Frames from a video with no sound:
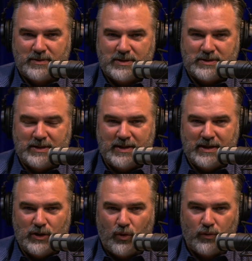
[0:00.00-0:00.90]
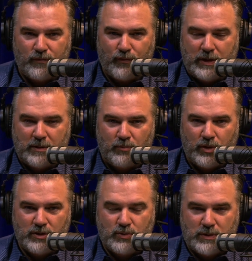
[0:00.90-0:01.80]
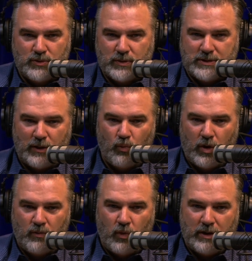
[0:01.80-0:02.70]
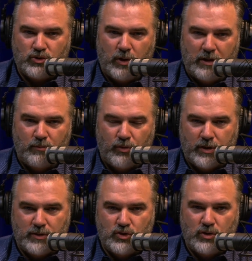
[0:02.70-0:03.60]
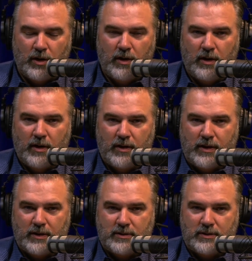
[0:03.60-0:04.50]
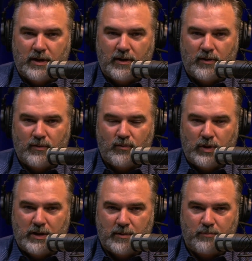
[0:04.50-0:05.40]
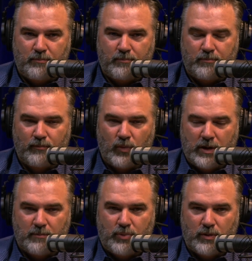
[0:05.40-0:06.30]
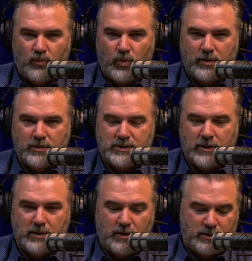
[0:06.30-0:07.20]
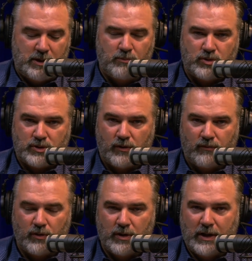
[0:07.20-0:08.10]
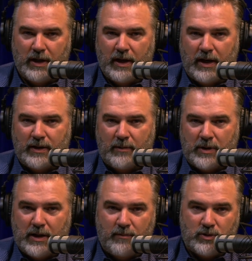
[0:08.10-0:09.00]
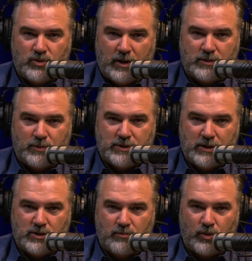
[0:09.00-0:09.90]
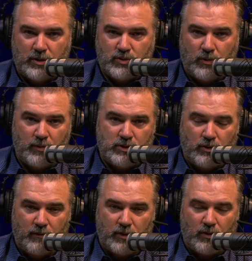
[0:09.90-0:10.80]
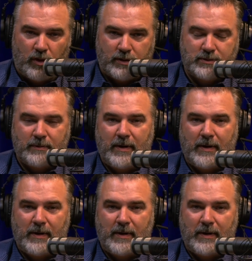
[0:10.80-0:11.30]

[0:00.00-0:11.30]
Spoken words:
see the old Freedom Bridge, which was a one-way train bridge that we had put wooden timbers over, and that became the transportation bridge where we drove across.